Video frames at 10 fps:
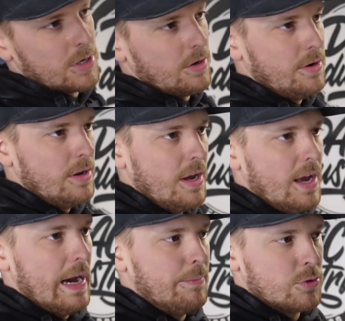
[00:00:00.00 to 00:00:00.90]
on
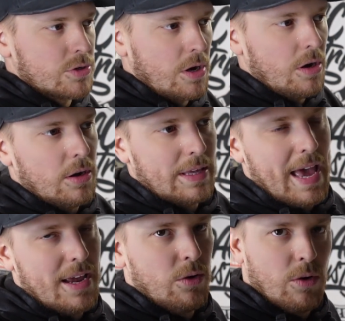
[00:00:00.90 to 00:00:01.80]
and we'll start
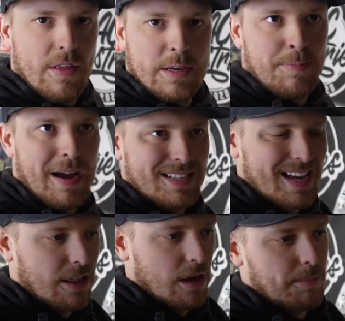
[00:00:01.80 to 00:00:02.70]
getting all of this back
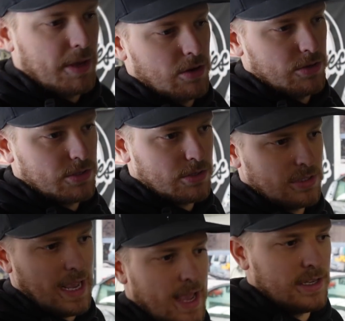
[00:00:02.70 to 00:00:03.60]
together because
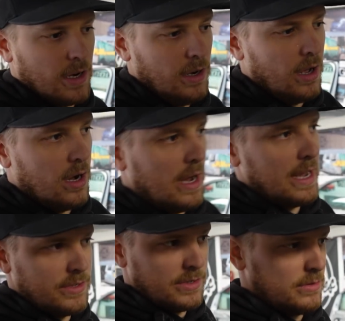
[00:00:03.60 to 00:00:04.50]
there is a lot.
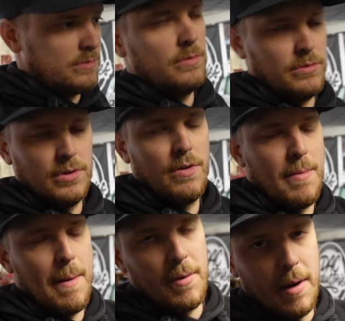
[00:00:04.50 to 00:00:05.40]
As you
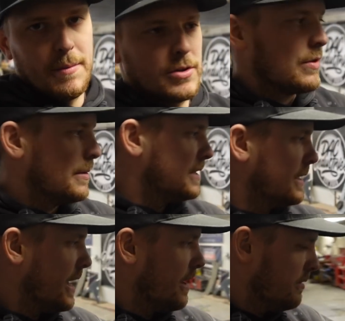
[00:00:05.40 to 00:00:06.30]
remember when we stripped it
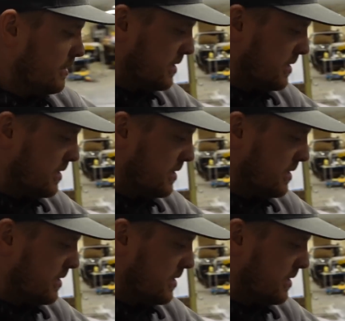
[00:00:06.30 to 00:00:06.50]
down,